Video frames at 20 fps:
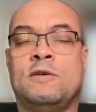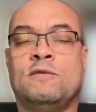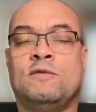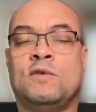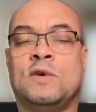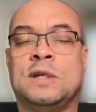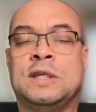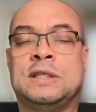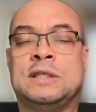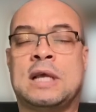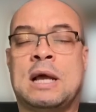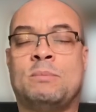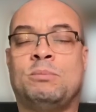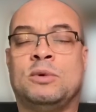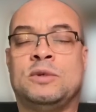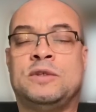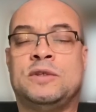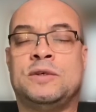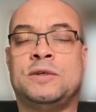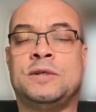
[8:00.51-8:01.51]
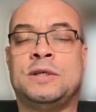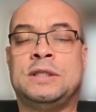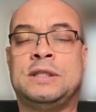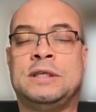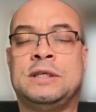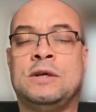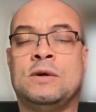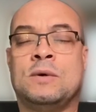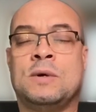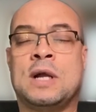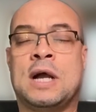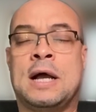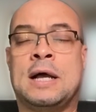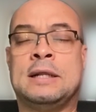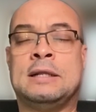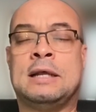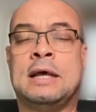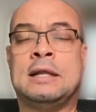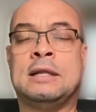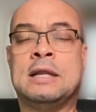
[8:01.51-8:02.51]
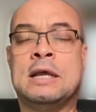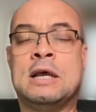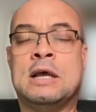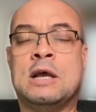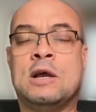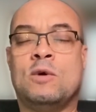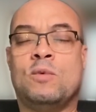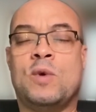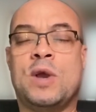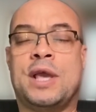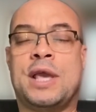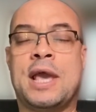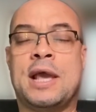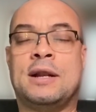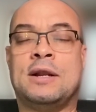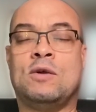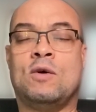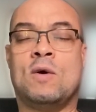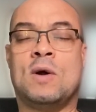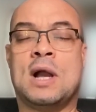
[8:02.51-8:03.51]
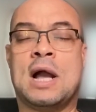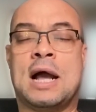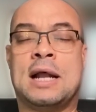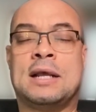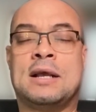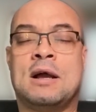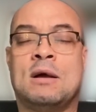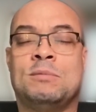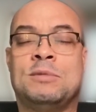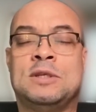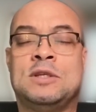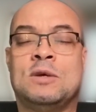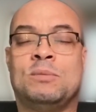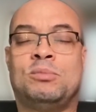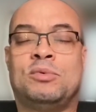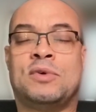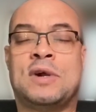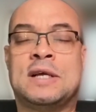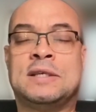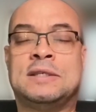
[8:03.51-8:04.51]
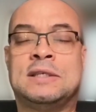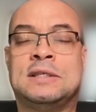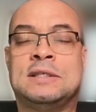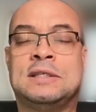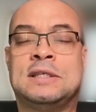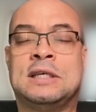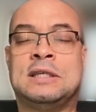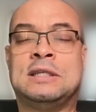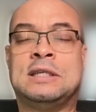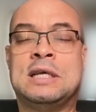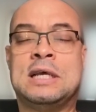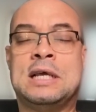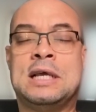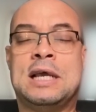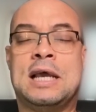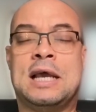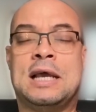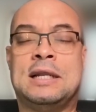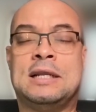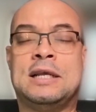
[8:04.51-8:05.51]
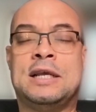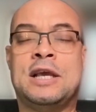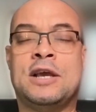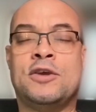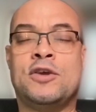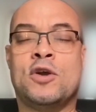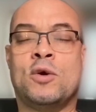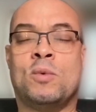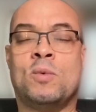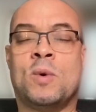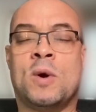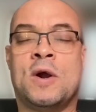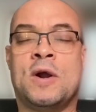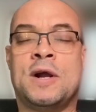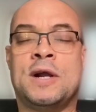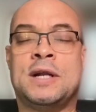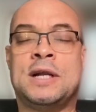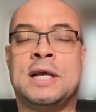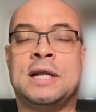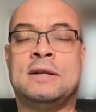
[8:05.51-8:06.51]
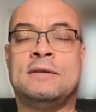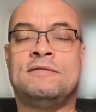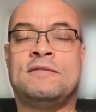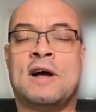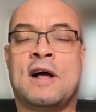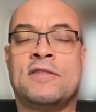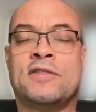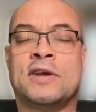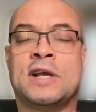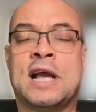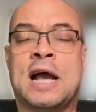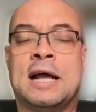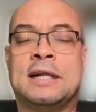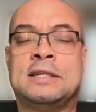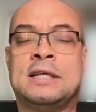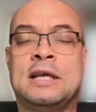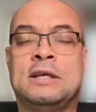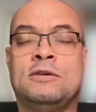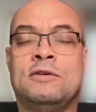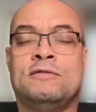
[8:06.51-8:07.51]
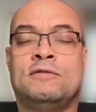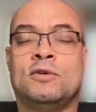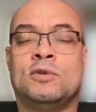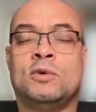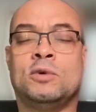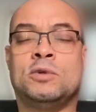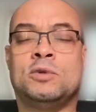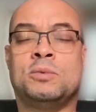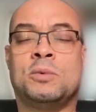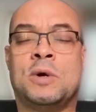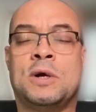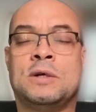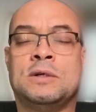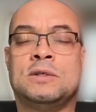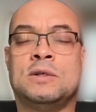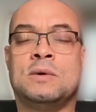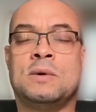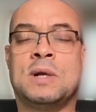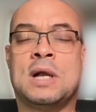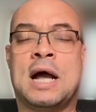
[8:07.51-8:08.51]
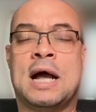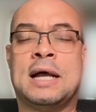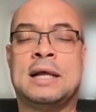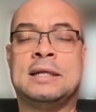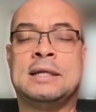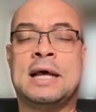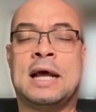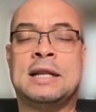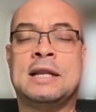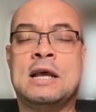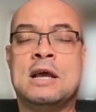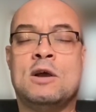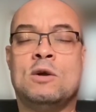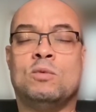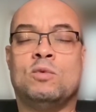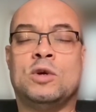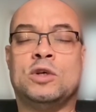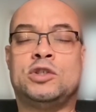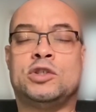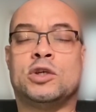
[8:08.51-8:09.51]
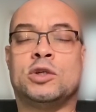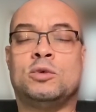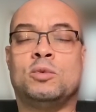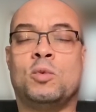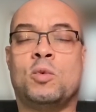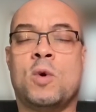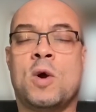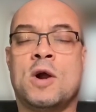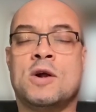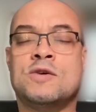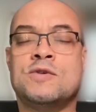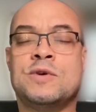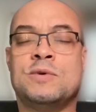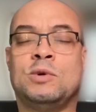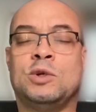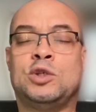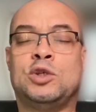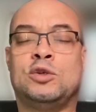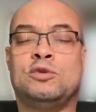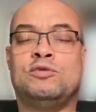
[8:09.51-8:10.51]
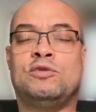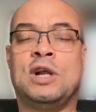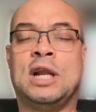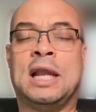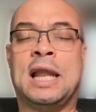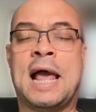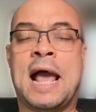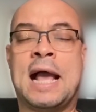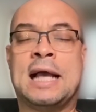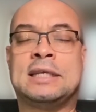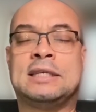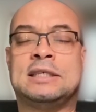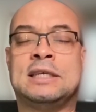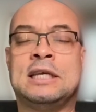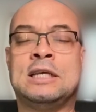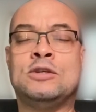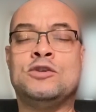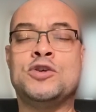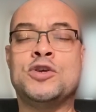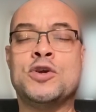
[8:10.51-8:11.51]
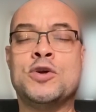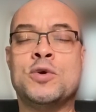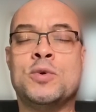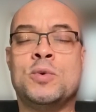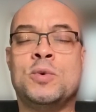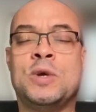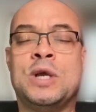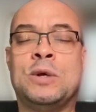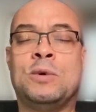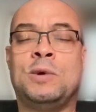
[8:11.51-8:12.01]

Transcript: you for this opportunity, oh God, that we can, oh God, come in your presence and hear your word. And Father God, thank you for those words, oh God, that we shouldn't worry. We should relax in you,